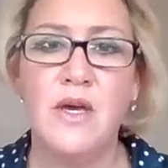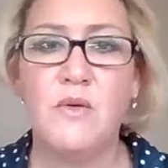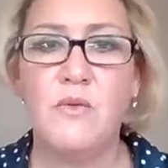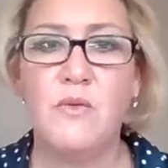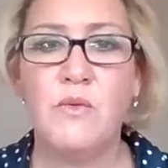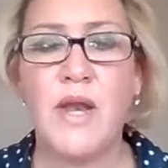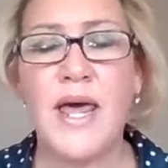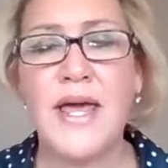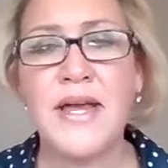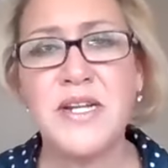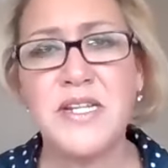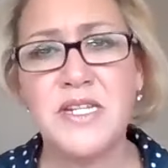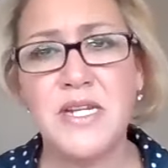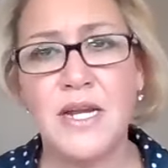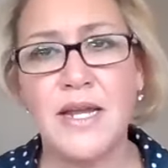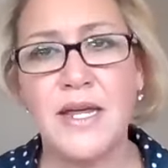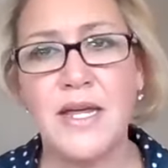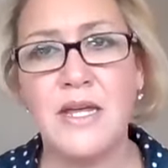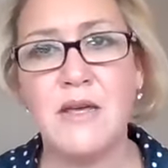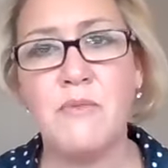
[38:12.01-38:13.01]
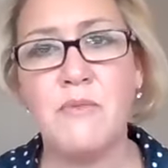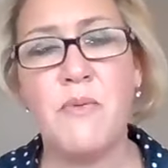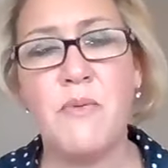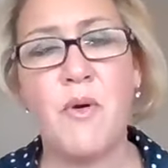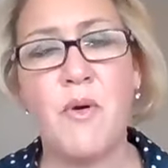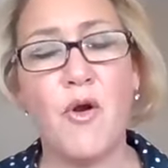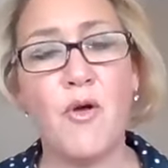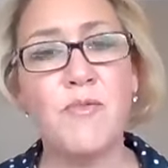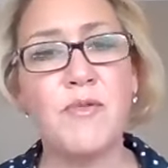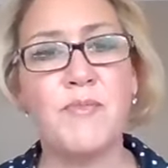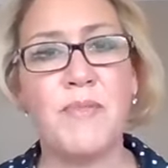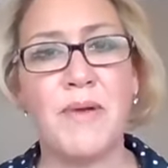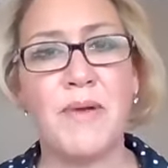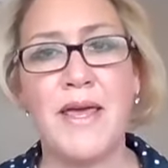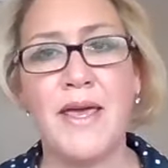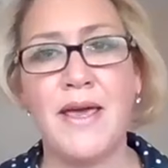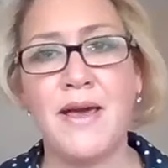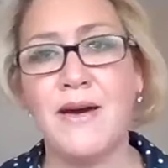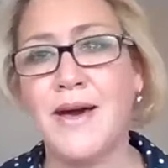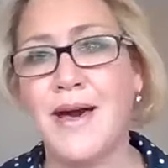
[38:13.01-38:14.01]
well, actually, you
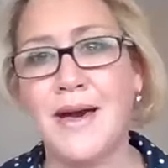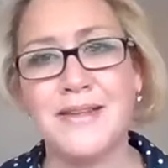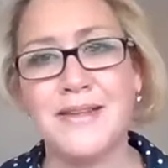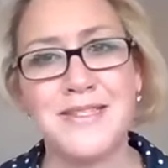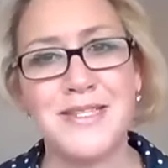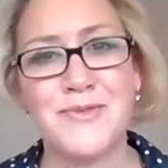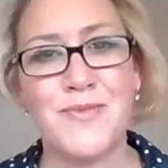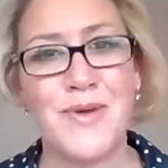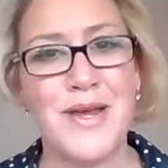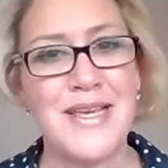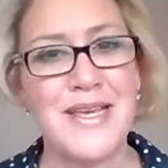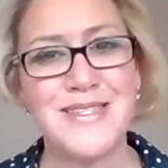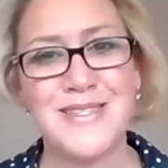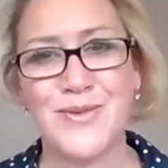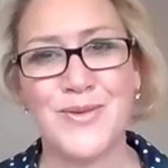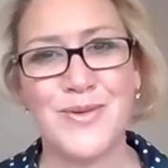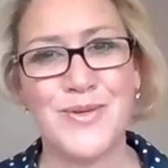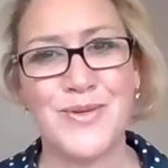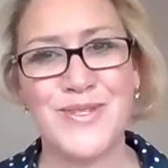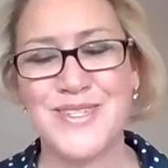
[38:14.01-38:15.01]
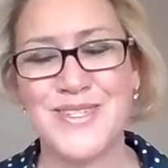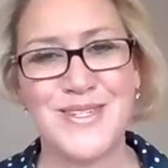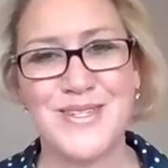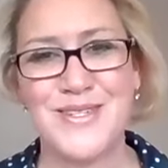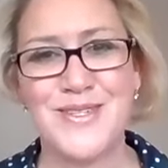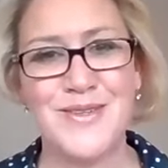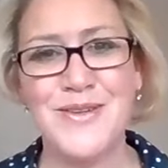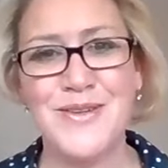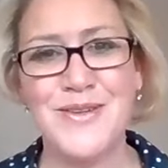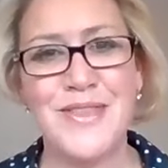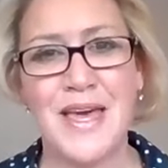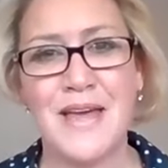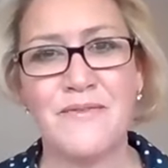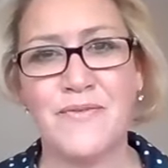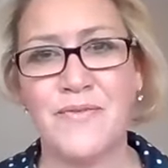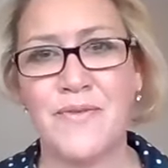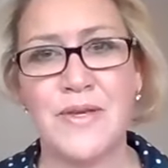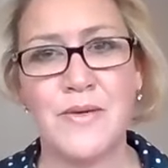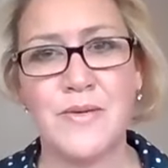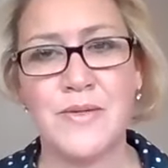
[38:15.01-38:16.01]
probably are under resourced to do that
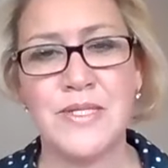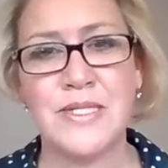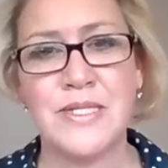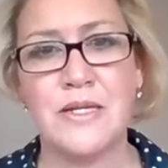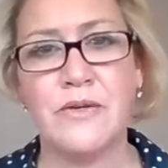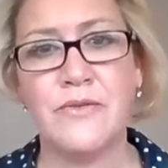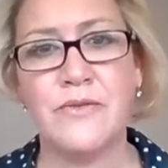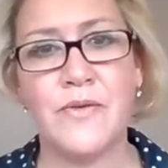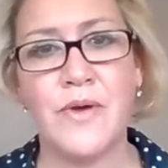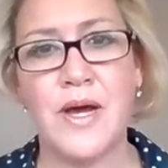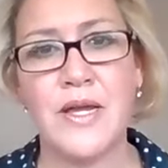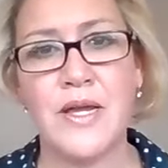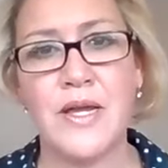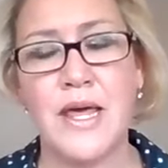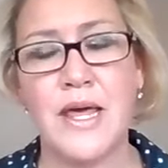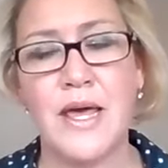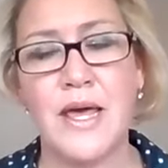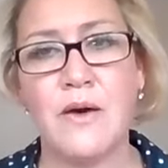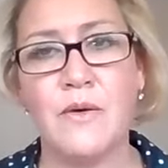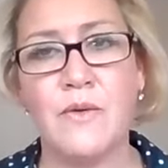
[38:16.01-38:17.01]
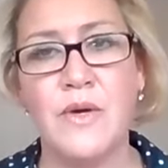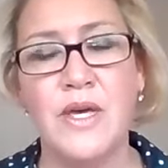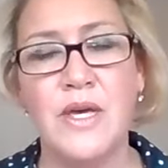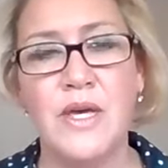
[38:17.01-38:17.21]
for yourself right now.